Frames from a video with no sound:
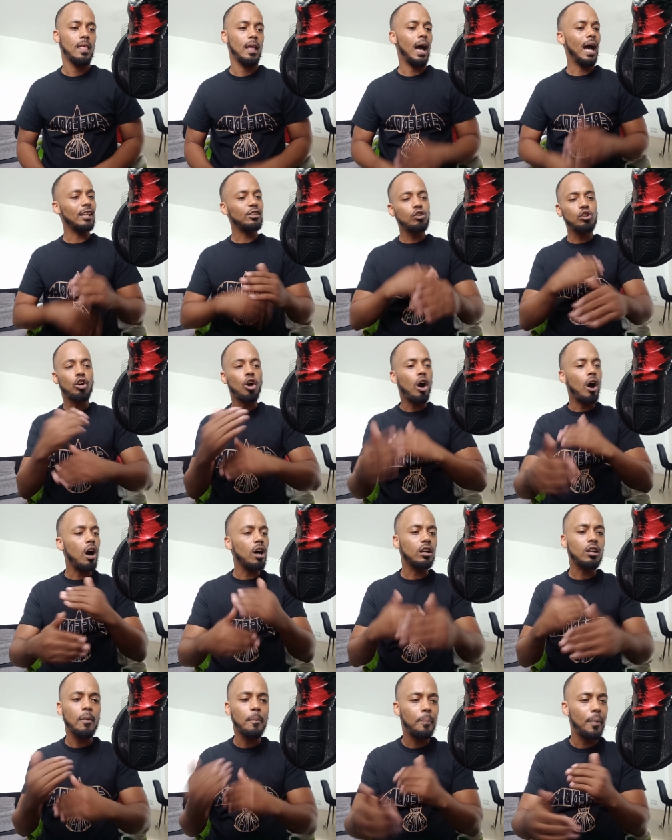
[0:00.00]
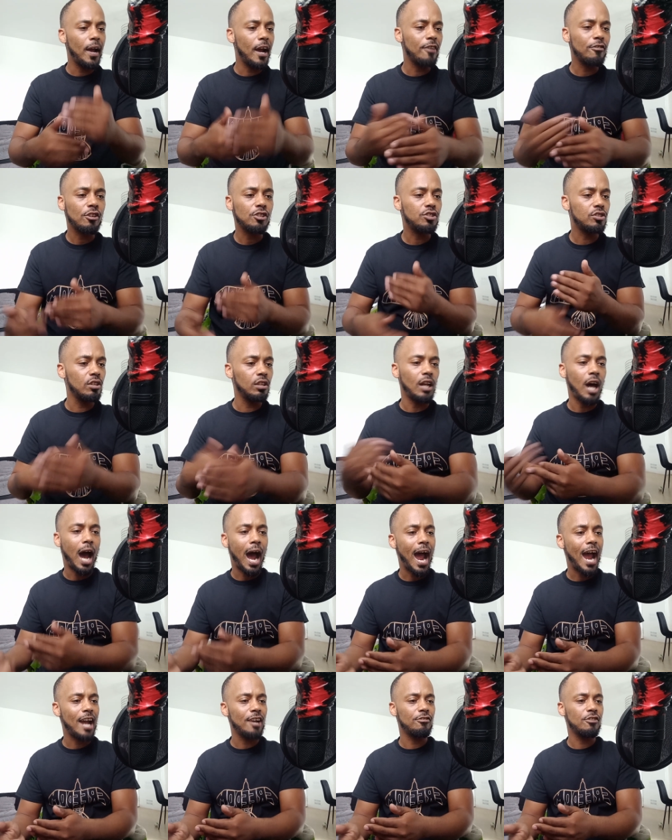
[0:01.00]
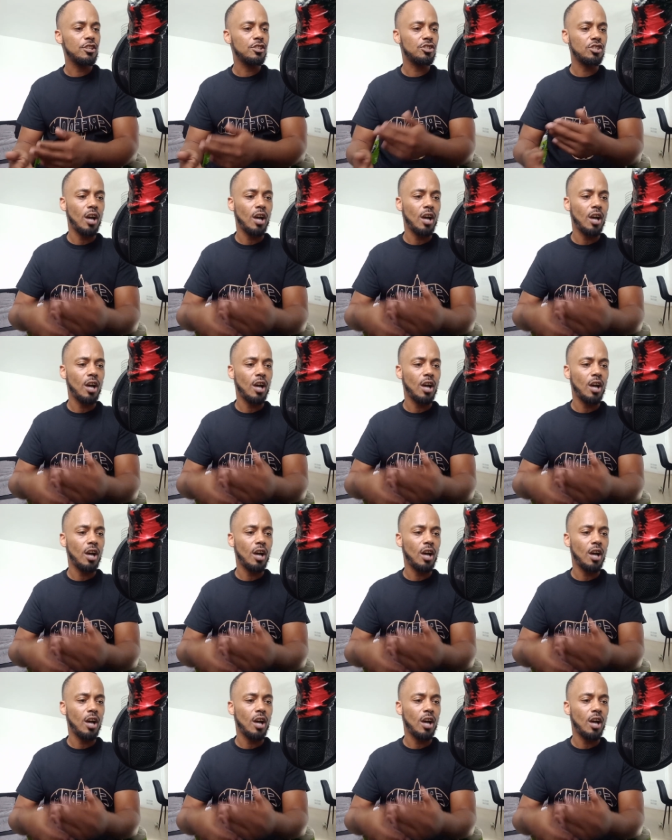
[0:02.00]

And you can't compare us to the Irish.